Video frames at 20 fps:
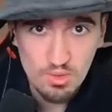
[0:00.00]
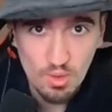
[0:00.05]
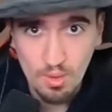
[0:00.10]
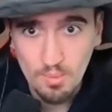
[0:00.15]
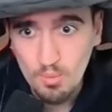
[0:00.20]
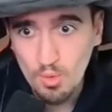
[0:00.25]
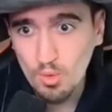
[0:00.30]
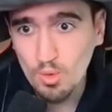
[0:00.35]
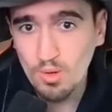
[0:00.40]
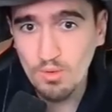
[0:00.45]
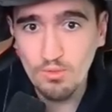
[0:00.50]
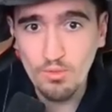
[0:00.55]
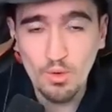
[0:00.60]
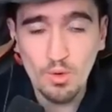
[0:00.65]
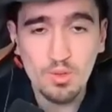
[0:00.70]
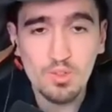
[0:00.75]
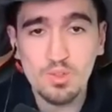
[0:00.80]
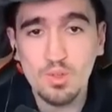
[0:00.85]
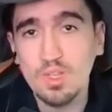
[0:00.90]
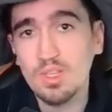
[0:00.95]
so I'm not gonna
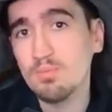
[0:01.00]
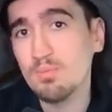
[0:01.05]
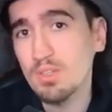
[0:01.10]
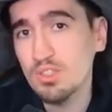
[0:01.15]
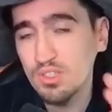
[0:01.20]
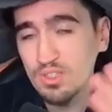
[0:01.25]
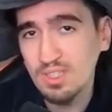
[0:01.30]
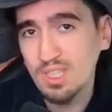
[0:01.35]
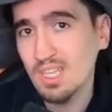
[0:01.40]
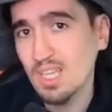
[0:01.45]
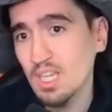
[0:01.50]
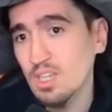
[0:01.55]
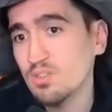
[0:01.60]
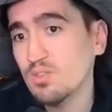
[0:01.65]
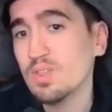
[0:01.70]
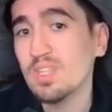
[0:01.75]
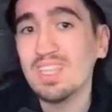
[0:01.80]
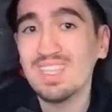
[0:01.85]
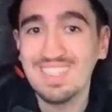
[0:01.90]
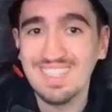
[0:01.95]
focus on it, but just in case
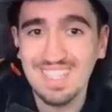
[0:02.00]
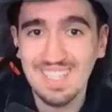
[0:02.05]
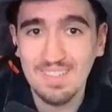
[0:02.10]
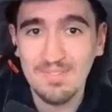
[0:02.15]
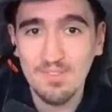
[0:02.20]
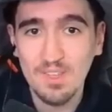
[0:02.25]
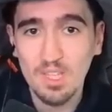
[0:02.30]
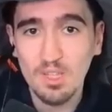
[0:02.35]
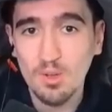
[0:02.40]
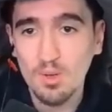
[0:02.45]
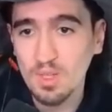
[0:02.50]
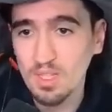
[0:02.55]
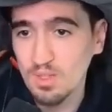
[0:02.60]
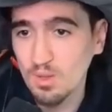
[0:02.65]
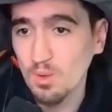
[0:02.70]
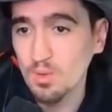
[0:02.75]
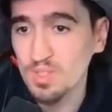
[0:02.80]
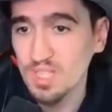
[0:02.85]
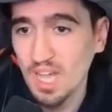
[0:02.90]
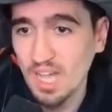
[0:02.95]
you didn't see the video, it
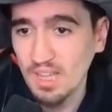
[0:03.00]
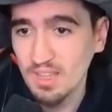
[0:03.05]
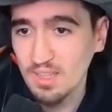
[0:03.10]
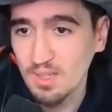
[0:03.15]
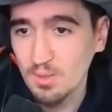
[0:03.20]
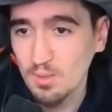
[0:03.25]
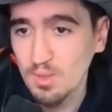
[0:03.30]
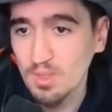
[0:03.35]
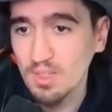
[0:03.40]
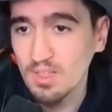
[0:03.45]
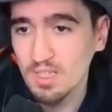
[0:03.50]
goes Hunter Hood,